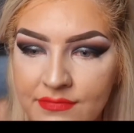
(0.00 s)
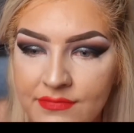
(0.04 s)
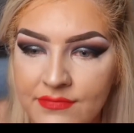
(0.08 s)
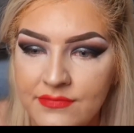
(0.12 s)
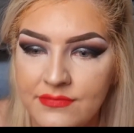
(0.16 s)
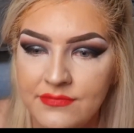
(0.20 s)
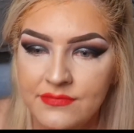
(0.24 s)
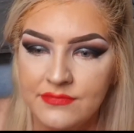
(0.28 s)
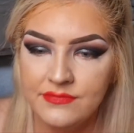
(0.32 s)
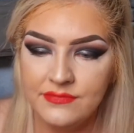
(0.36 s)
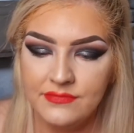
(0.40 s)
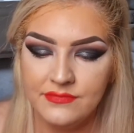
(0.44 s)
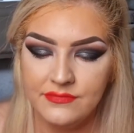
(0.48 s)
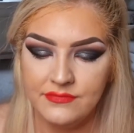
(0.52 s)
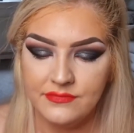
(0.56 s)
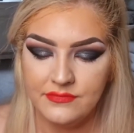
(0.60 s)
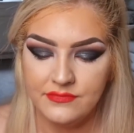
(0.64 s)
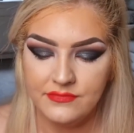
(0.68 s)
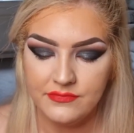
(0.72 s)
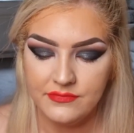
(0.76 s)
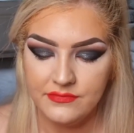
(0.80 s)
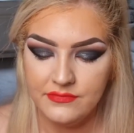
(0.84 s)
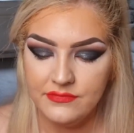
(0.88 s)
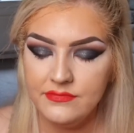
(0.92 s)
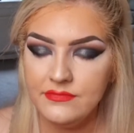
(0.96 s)

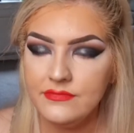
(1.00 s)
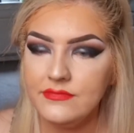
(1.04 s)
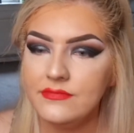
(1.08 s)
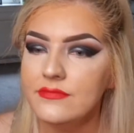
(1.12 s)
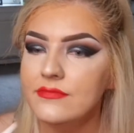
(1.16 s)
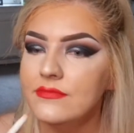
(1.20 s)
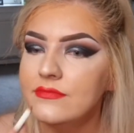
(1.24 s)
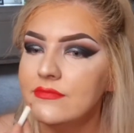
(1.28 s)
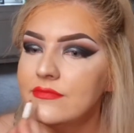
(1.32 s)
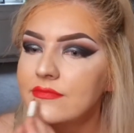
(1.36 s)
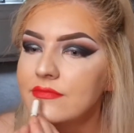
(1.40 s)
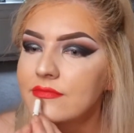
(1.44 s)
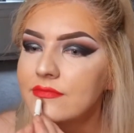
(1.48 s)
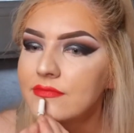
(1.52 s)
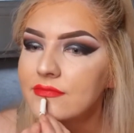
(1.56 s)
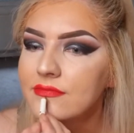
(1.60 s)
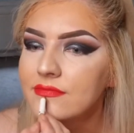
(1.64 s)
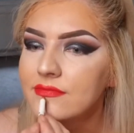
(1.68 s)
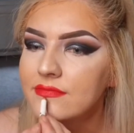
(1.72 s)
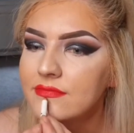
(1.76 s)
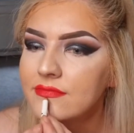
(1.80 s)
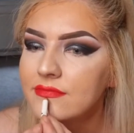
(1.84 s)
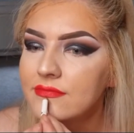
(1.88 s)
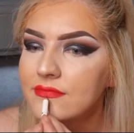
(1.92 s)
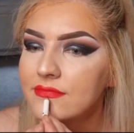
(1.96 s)

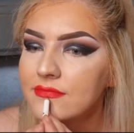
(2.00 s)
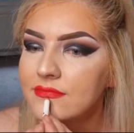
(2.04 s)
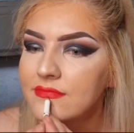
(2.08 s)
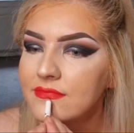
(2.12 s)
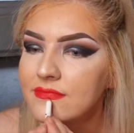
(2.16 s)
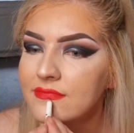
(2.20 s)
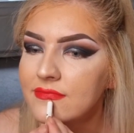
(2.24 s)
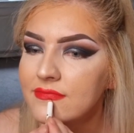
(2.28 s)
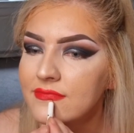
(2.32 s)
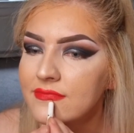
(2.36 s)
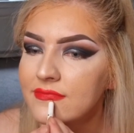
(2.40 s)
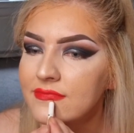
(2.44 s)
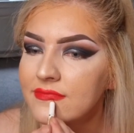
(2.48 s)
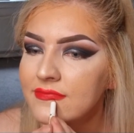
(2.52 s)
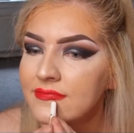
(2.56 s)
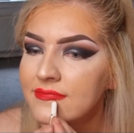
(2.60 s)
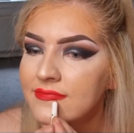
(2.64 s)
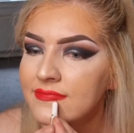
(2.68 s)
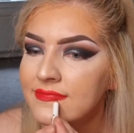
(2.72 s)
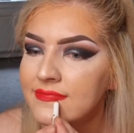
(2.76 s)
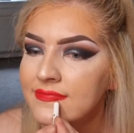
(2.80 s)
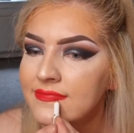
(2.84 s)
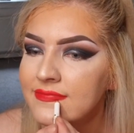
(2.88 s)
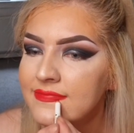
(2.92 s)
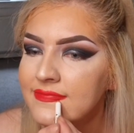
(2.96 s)

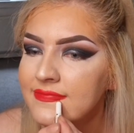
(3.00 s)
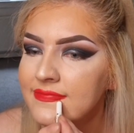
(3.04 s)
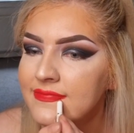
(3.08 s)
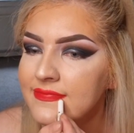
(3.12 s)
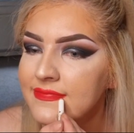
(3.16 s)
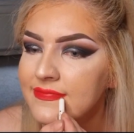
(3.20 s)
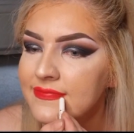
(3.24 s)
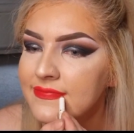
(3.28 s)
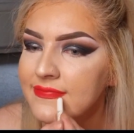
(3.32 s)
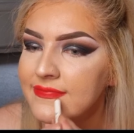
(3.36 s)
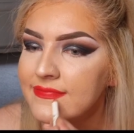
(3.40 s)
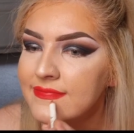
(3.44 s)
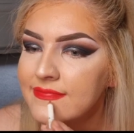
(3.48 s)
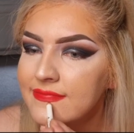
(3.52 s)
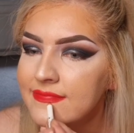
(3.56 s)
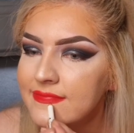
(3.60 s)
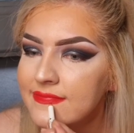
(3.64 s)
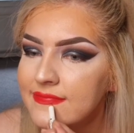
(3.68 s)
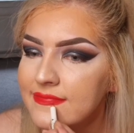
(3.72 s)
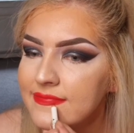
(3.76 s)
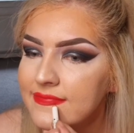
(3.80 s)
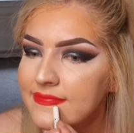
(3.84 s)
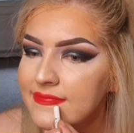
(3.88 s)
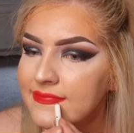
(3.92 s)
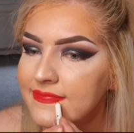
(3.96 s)

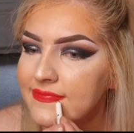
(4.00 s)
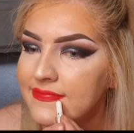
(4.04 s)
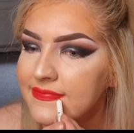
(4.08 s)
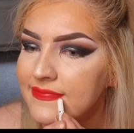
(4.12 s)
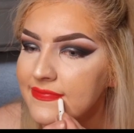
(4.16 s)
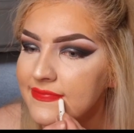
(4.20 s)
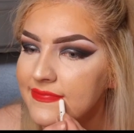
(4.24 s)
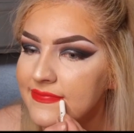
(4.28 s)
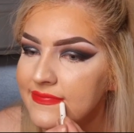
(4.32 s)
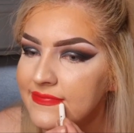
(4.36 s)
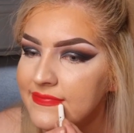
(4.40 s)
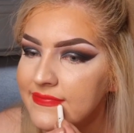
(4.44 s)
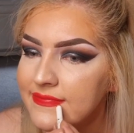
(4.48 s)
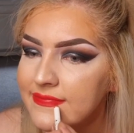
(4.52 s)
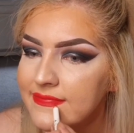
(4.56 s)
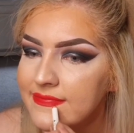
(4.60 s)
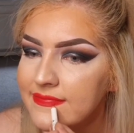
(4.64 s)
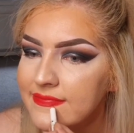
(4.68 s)
No one is speaking in this clip.